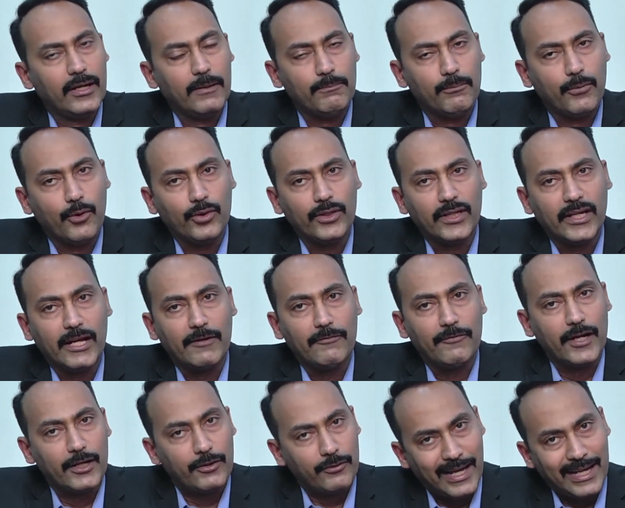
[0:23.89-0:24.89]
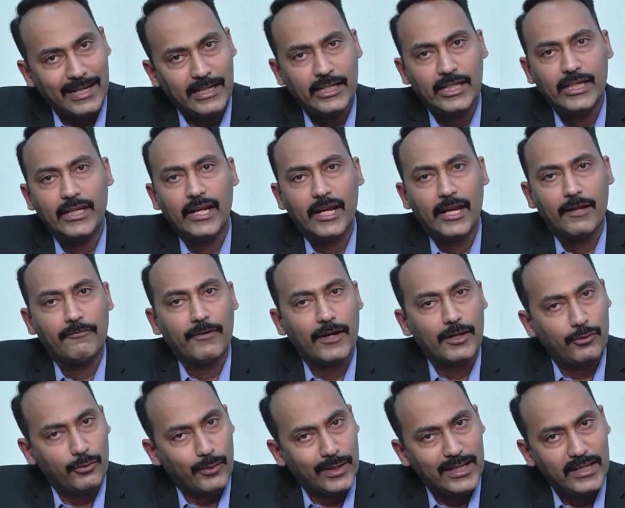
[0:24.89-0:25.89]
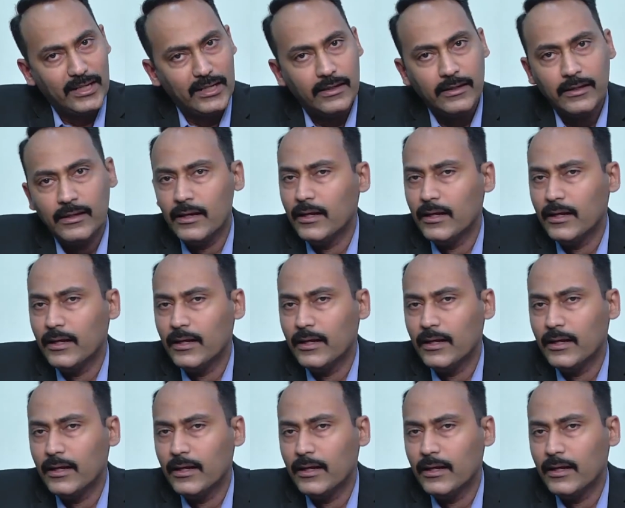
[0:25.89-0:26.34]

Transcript: both in FY19 and FY20,